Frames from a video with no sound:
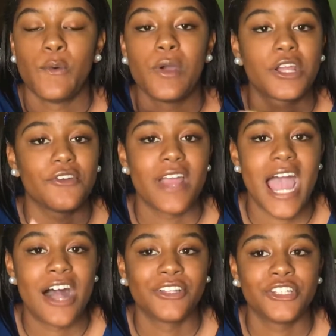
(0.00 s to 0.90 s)
work
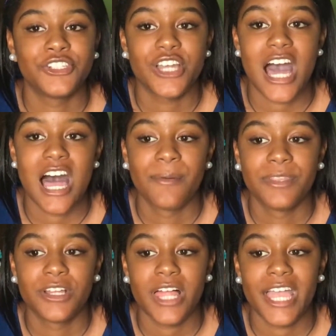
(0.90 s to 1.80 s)
around your job
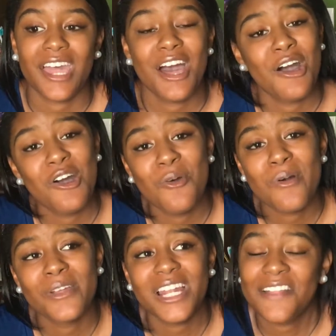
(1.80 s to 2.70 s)
and they're like, oh,
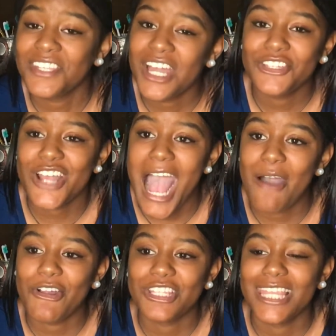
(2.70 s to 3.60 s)
well, we're gonna have to cut your
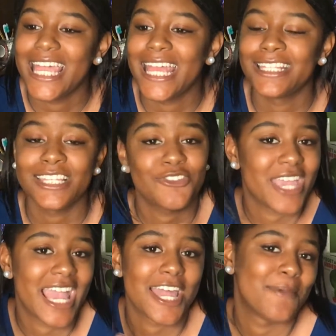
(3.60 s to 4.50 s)
hours then since you
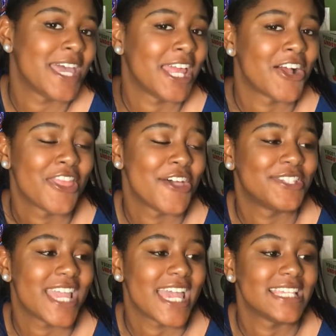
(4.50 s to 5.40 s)
can't come in on
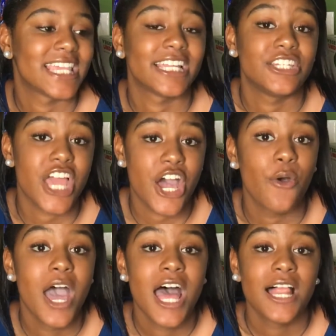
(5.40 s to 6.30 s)
those days. Like,
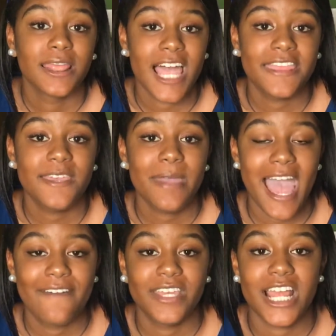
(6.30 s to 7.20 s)
no, let them
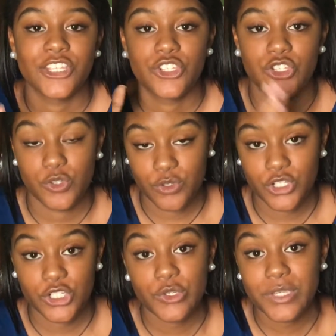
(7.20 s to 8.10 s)
have it as soon
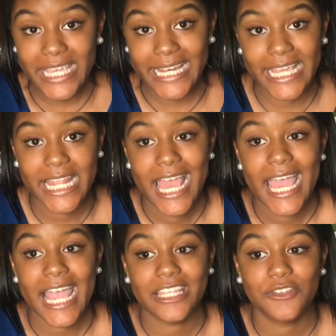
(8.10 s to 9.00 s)
as you get it
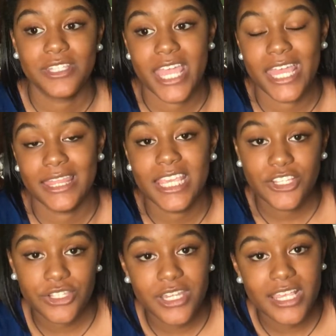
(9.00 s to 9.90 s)
and you say,
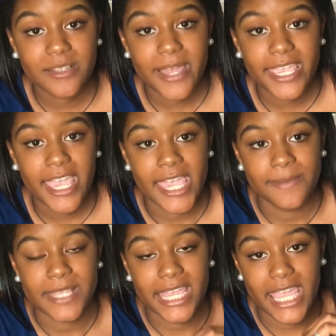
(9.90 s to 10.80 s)
these are the days of my
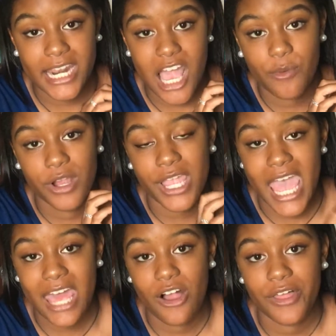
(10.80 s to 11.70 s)
games, I cannot work
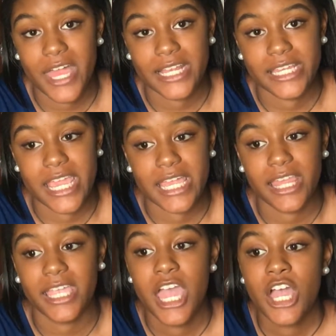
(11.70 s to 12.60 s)
at all that day.
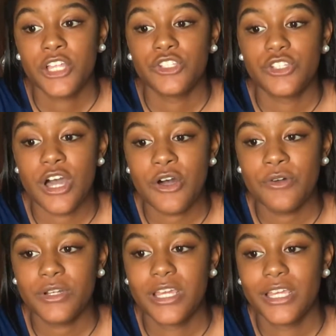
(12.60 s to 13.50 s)
Like,
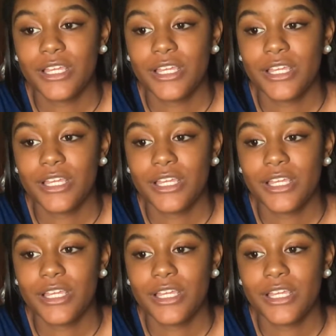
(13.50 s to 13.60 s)
don't